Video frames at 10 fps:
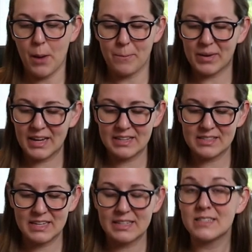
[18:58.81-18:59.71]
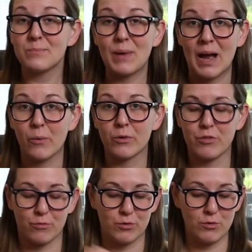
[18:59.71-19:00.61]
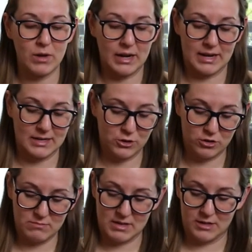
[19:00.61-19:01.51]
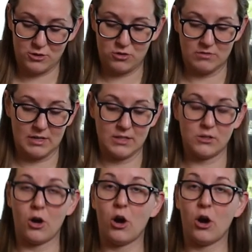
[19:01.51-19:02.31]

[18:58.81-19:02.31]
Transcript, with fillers: But I decided to power through and I actually managed to get